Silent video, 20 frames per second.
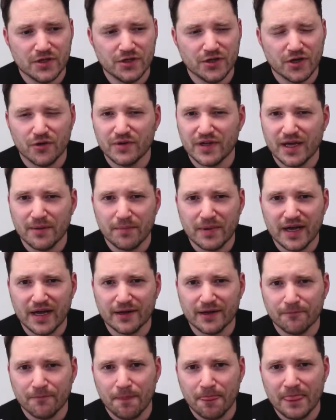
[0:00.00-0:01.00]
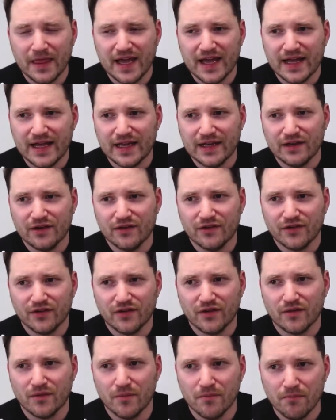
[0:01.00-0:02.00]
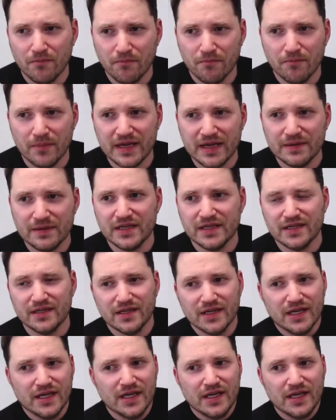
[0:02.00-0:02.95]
don't get back. And maybe